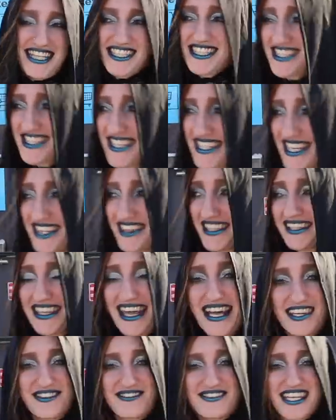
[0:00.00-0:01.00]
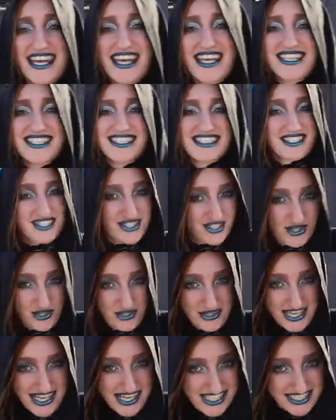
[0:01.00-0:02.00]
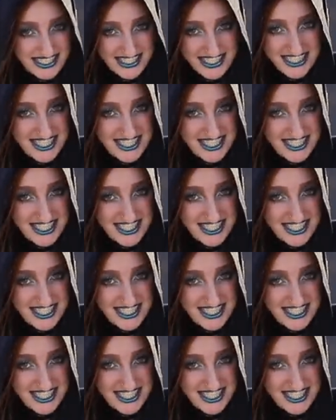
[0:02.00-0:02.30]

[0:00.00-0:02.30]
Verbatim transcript: hasn't seen the light of day since two thousand